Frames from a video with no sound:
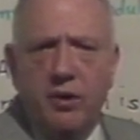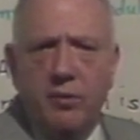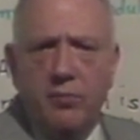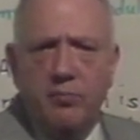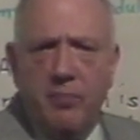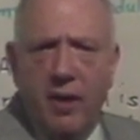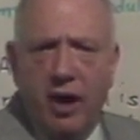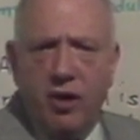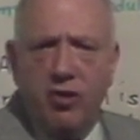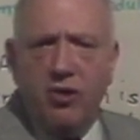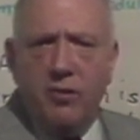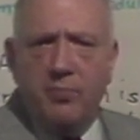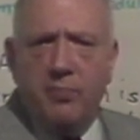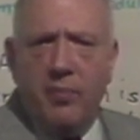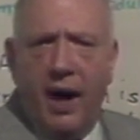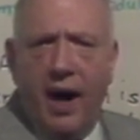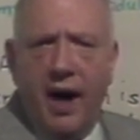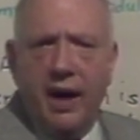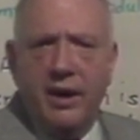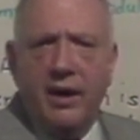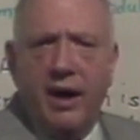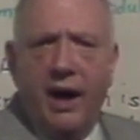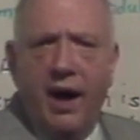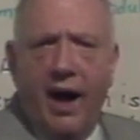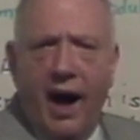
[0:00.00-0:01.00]
Measure
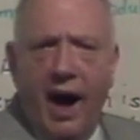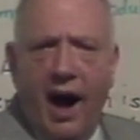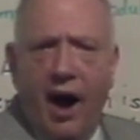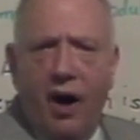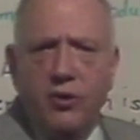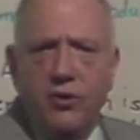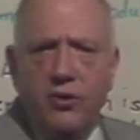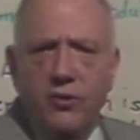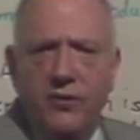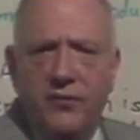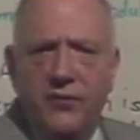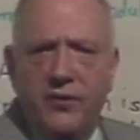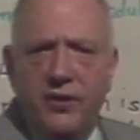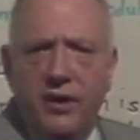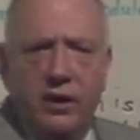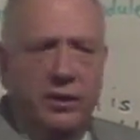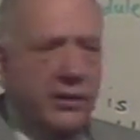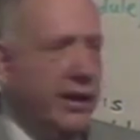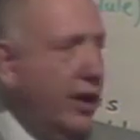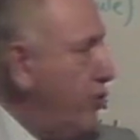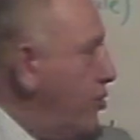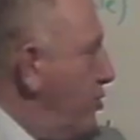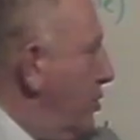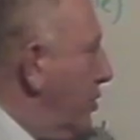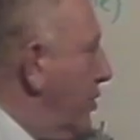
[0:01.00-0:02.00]
by how you feel
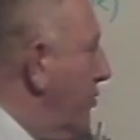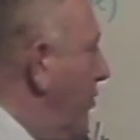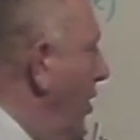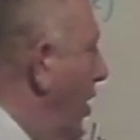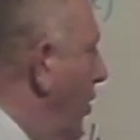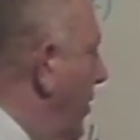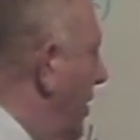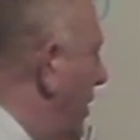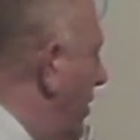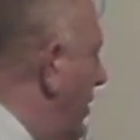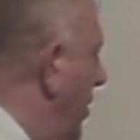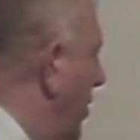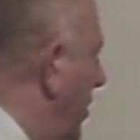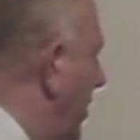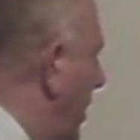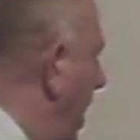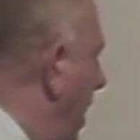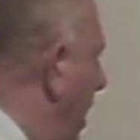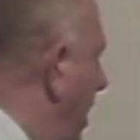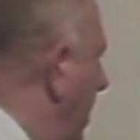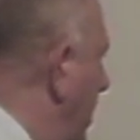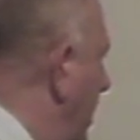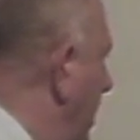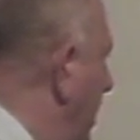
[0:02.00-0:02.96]
that you're growing, okay?